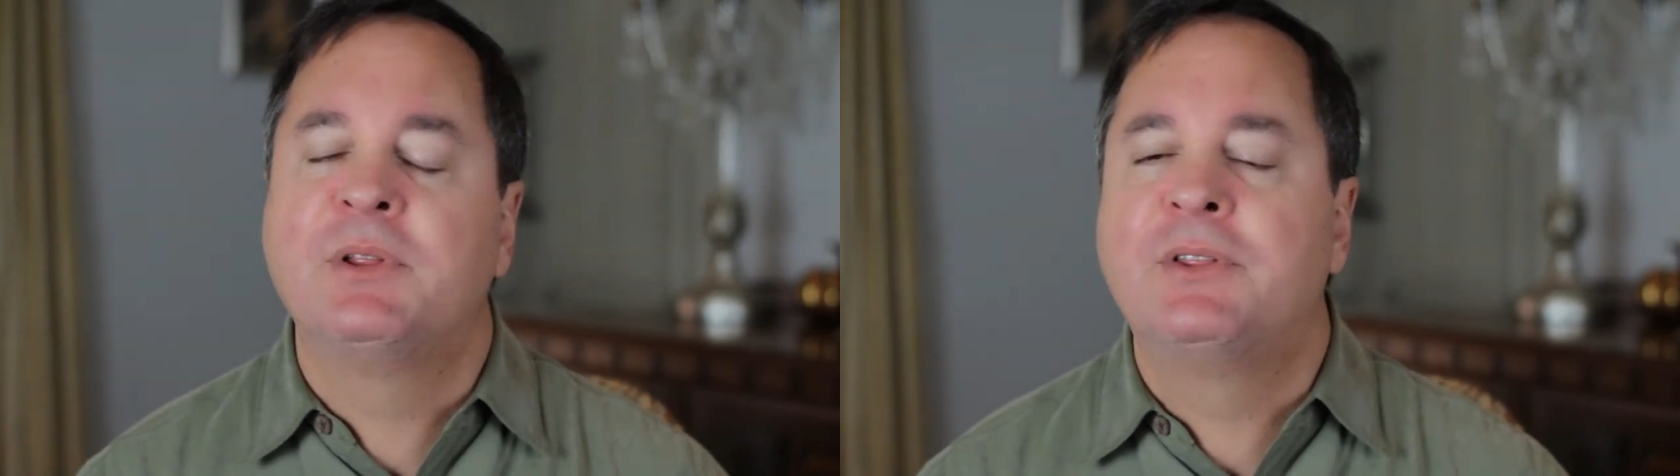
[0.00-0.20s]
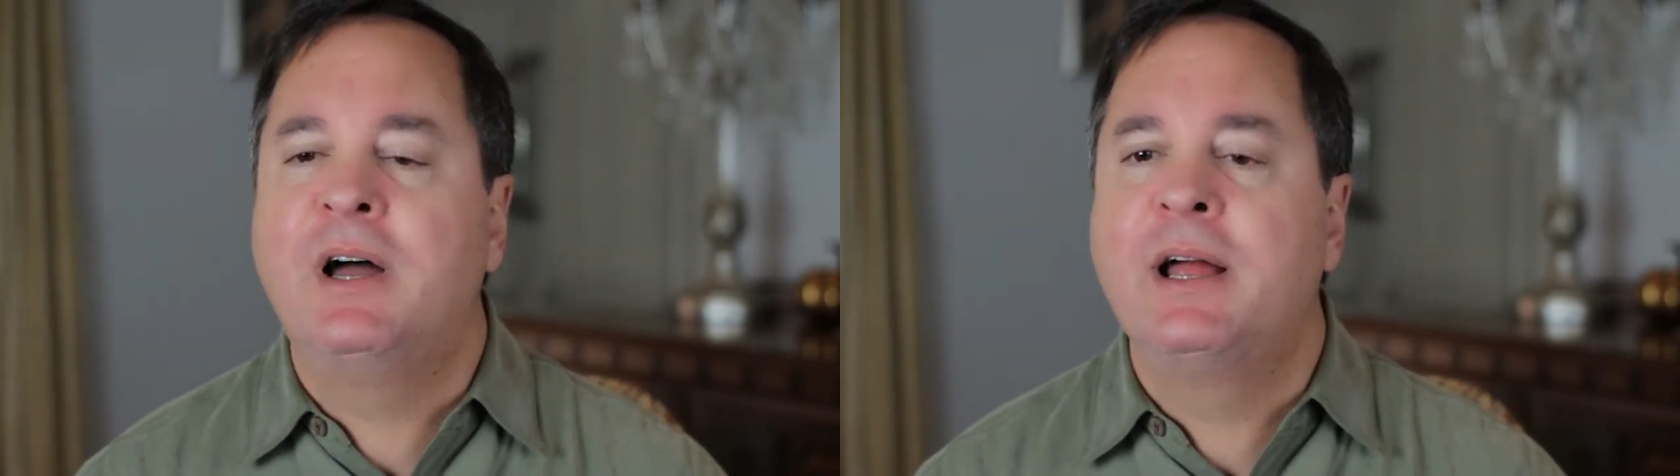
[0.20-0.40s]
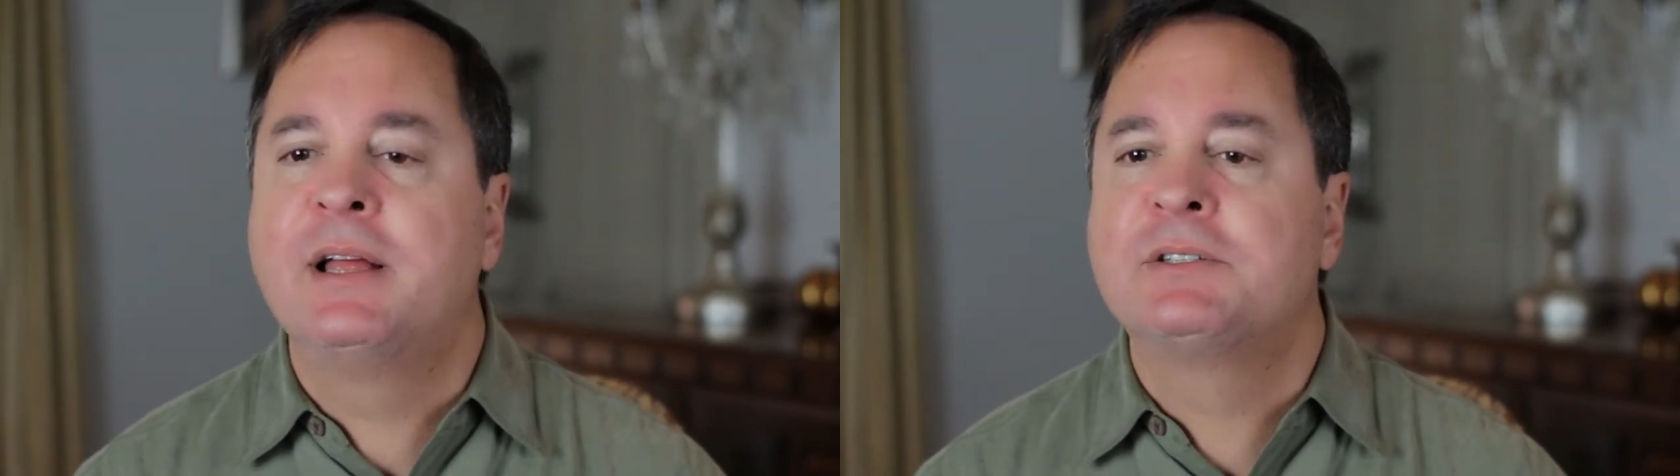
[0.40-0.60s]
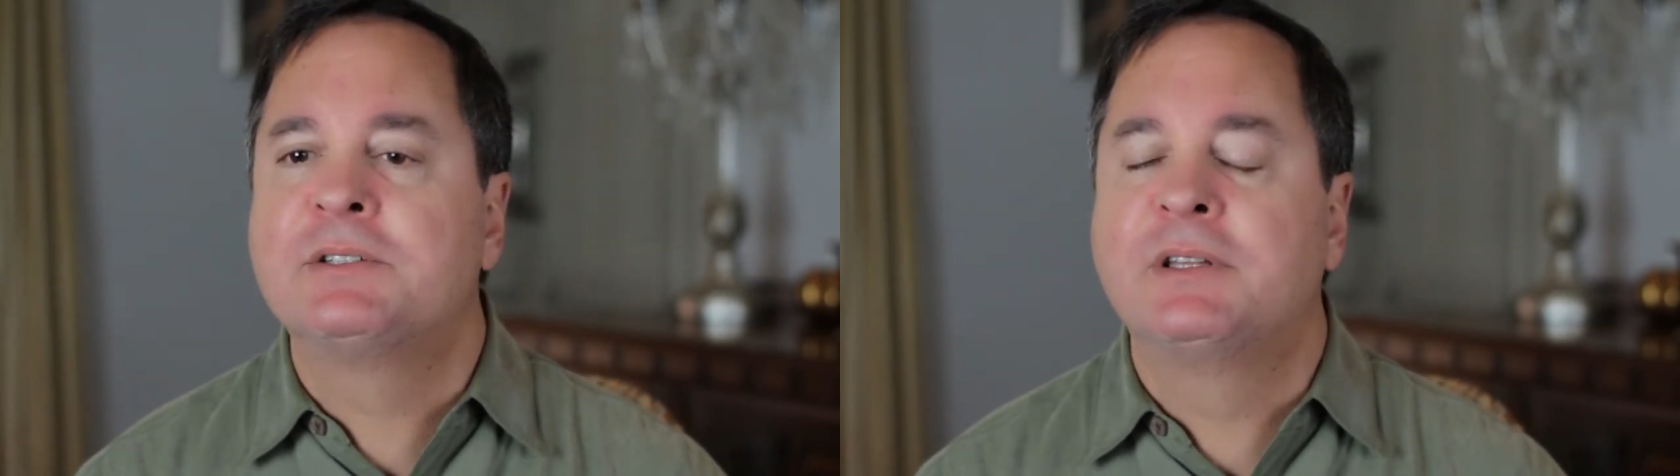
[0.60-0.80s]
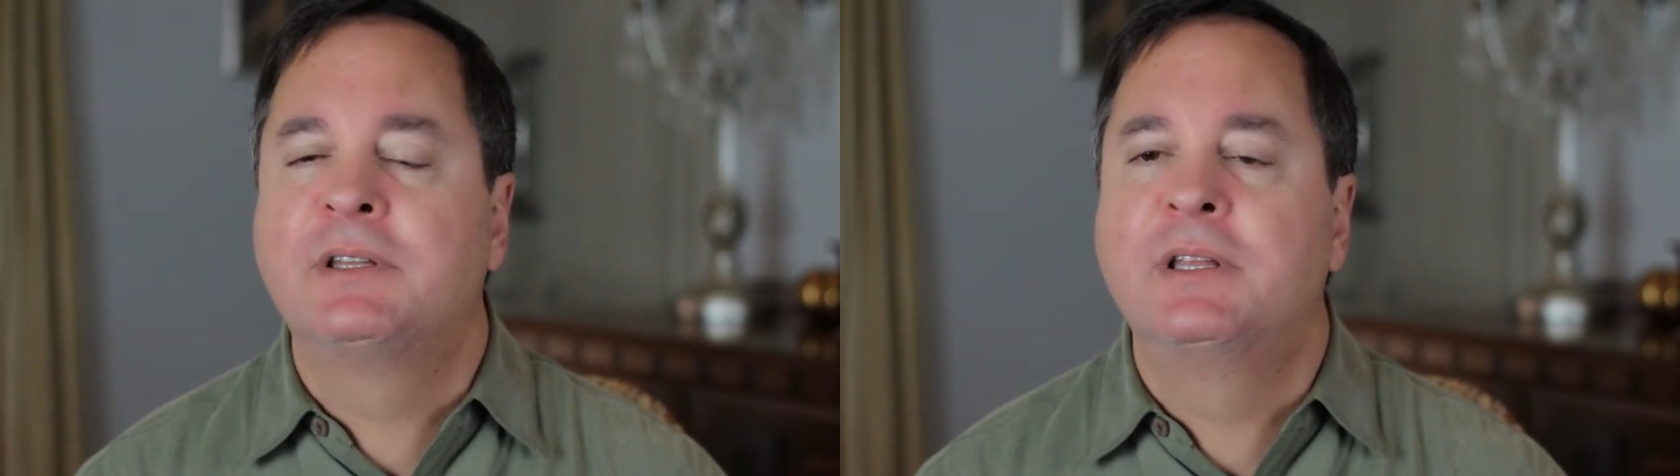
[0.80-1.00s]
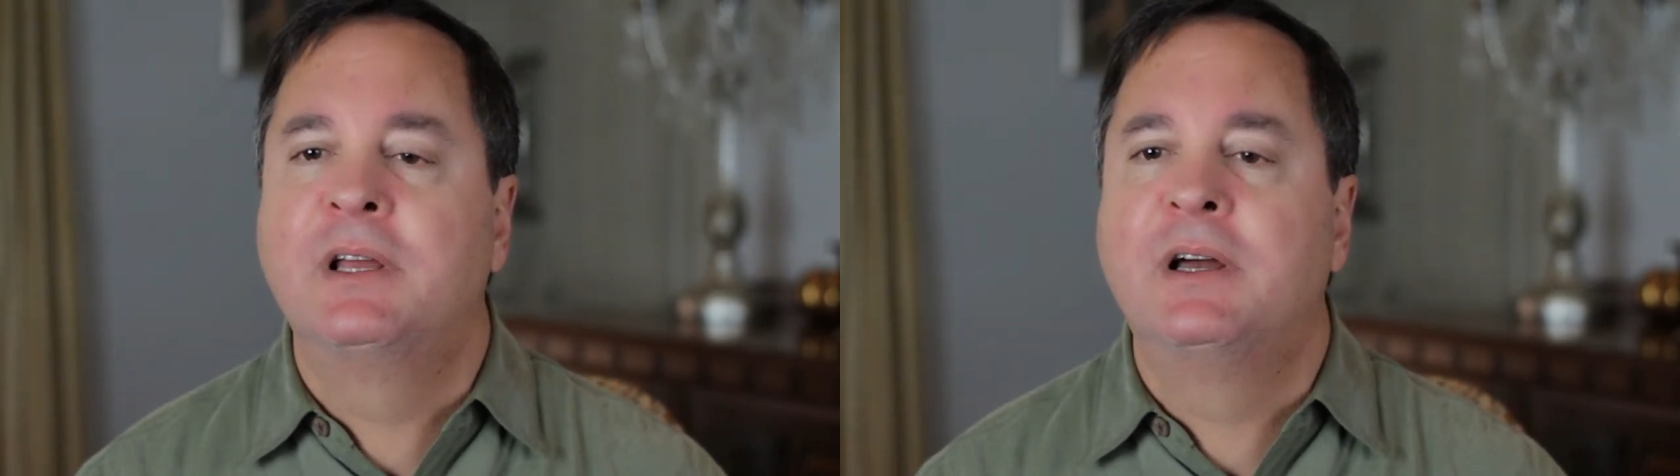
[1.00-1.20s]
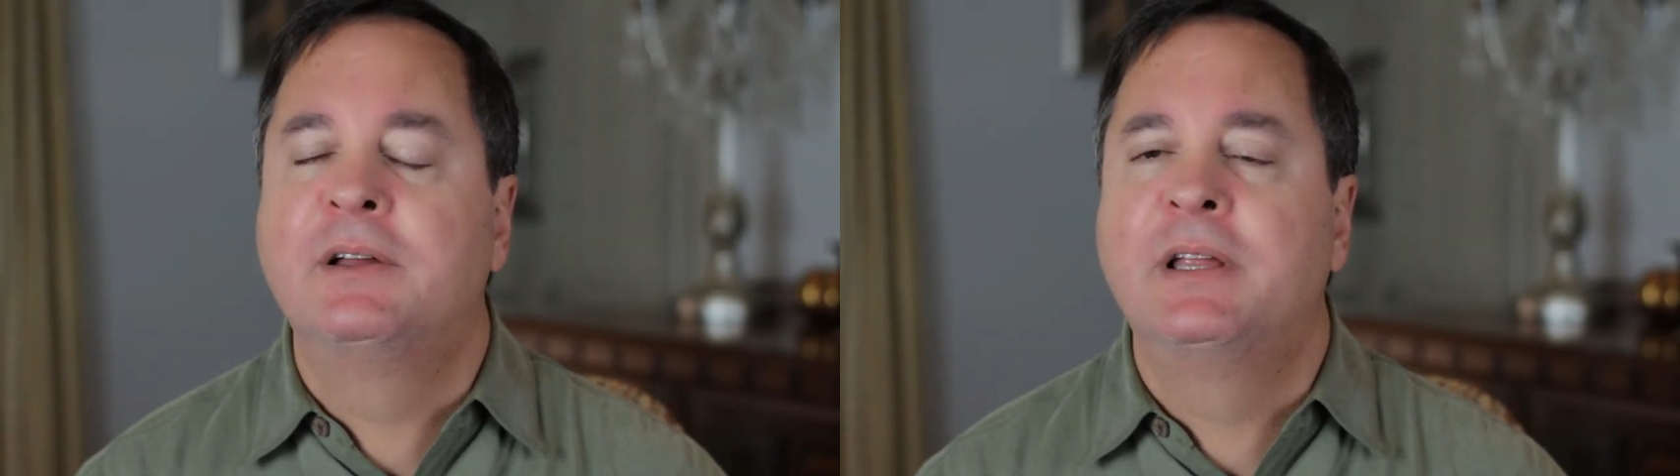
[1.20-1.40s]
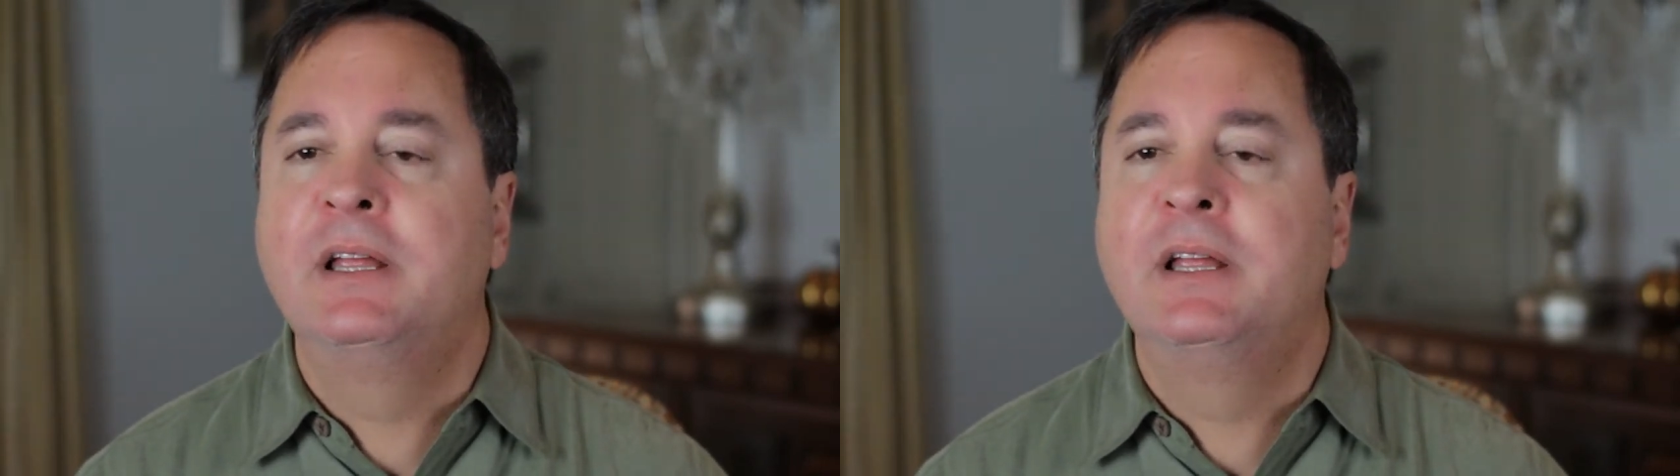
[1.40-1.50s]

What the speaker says: Mathias at the